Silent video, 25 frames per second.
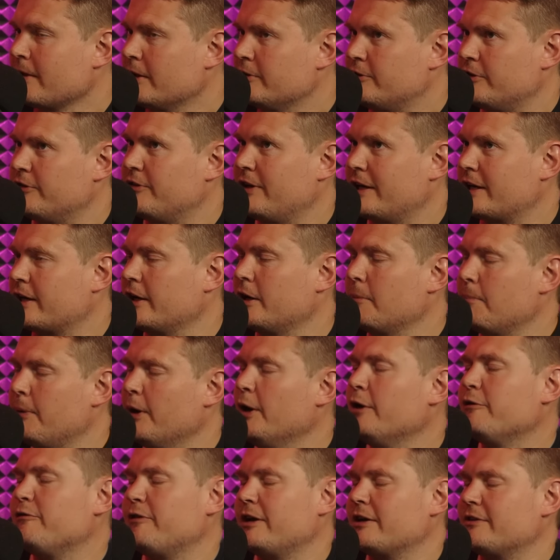So it's that kind of
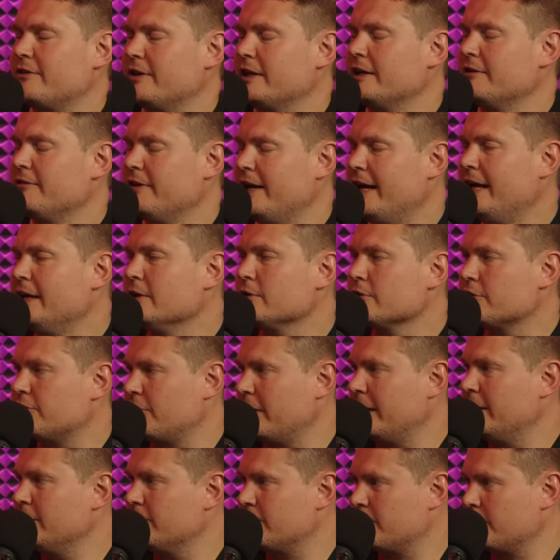perfect thing of a heel
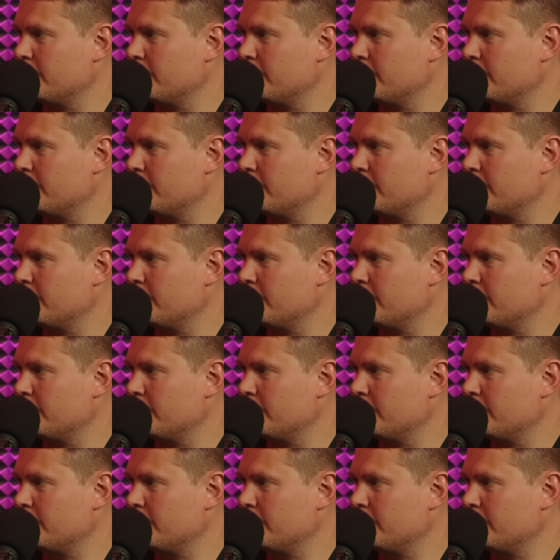saying